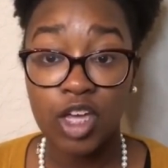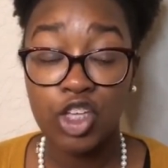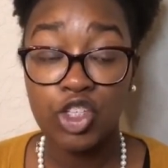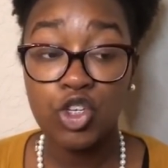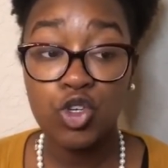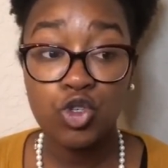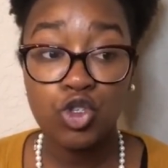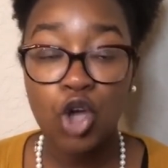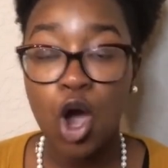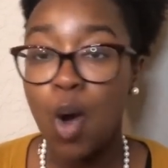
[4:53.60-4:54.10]

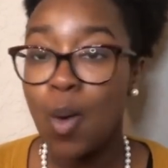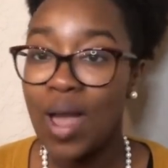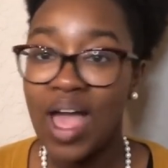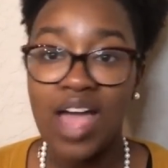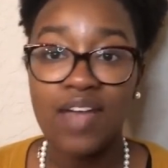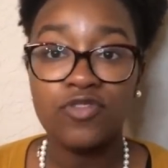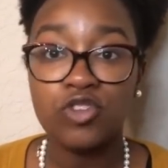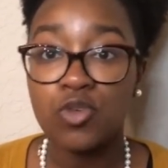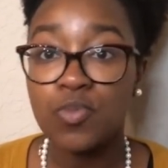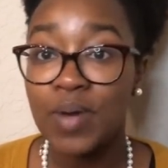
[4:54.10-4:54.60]
You don't
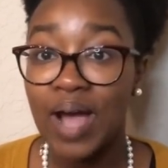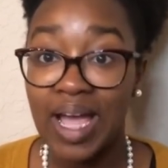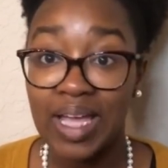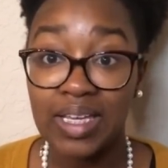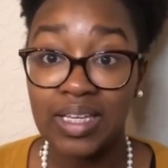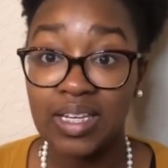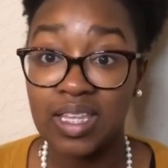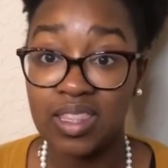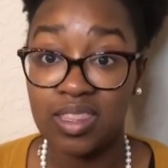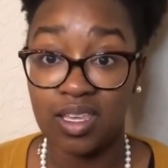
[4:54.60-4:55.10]
have to buy
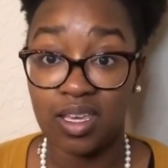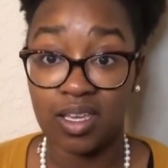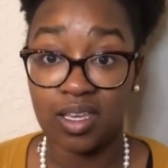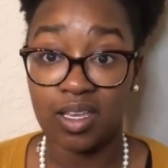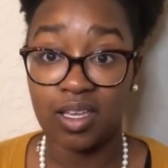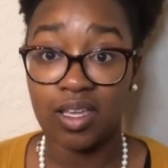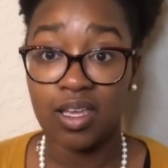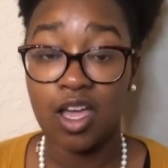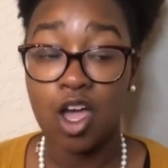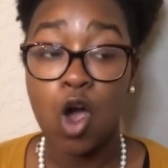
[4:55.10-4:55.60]

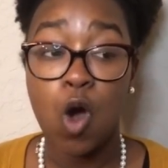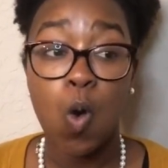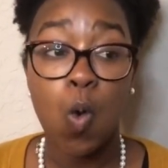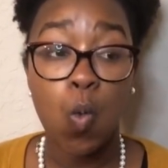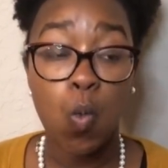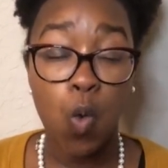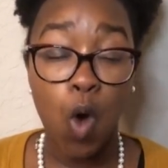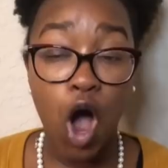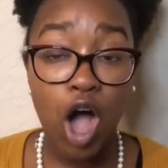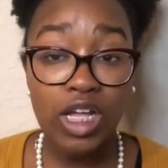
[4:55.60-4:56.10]
anything.
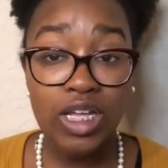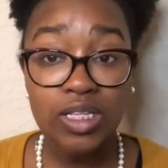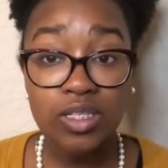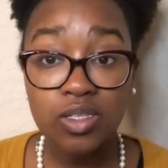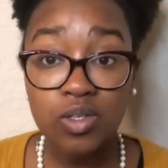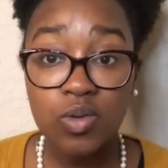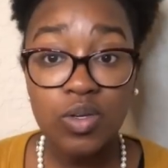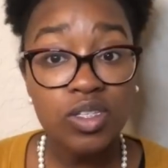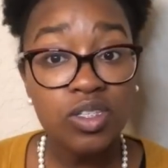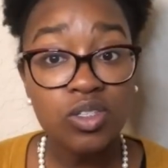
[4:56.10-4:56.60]
Walk
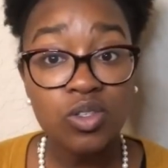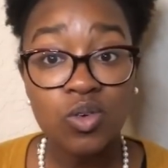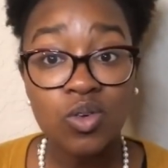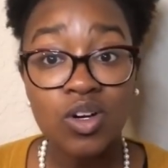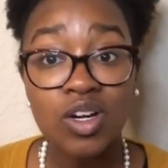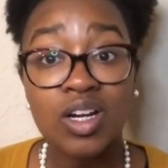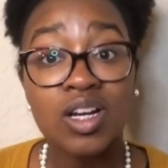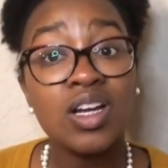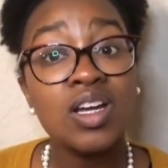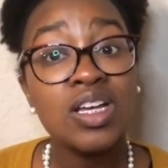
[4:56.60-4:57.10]
into a
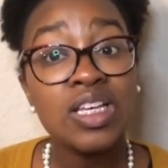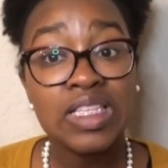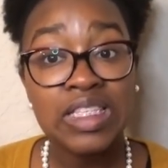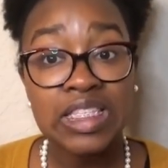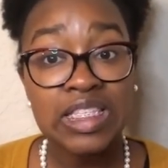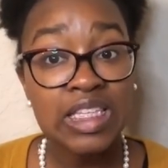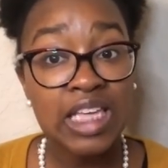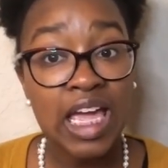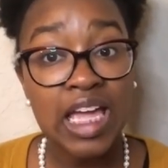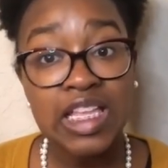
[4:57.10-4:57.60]
store,
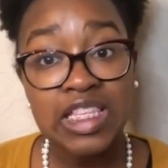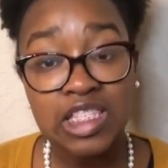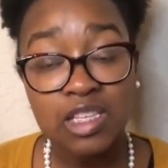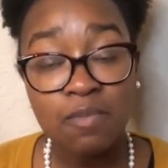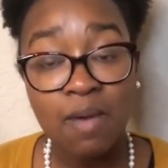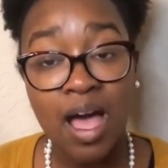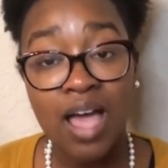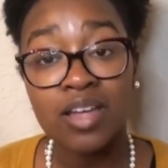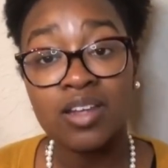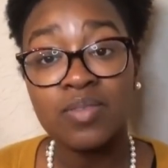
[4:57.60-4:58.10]
scan
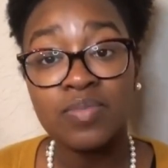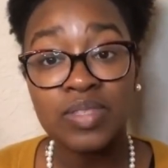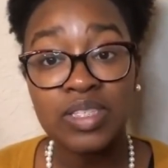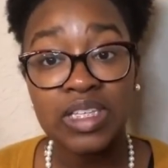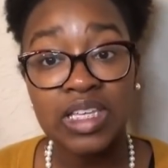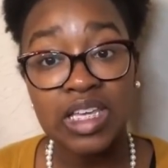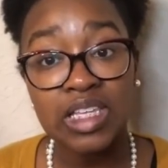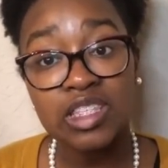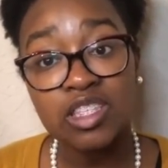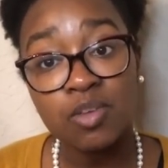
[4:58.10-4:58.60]
some
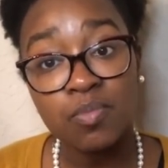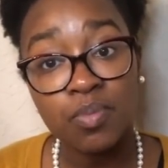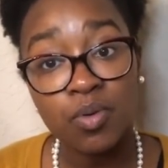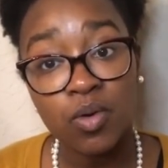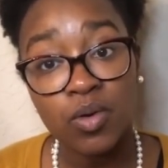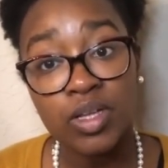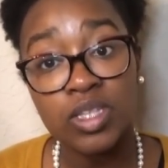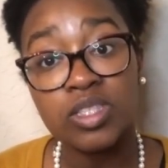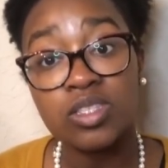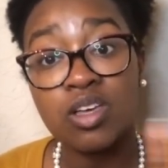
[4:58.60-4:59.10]
items, get some
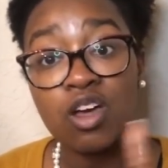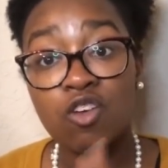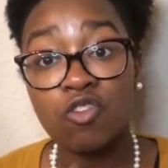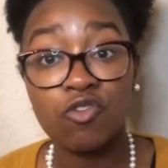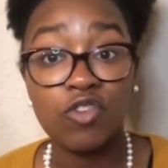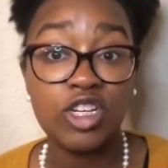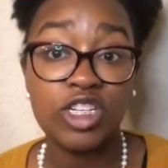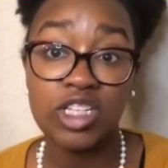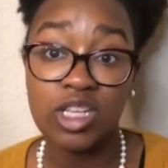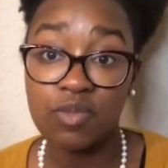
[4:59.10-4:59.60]
points,
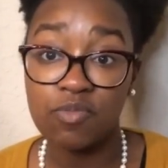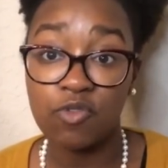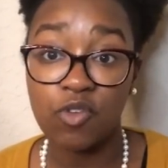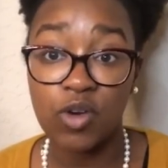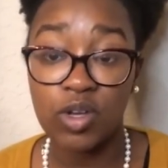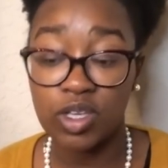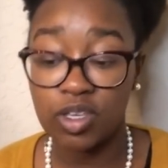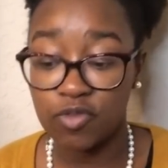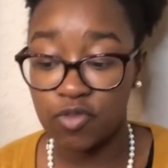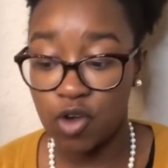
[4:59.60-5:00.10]
redeem
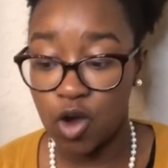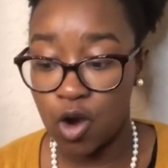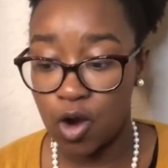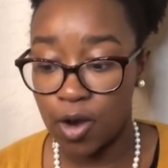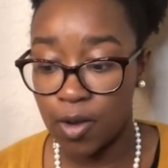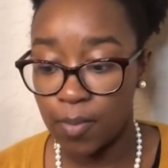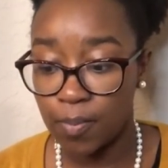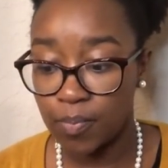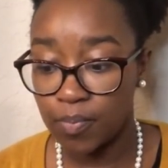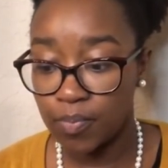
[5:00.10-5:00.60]
for a gift card.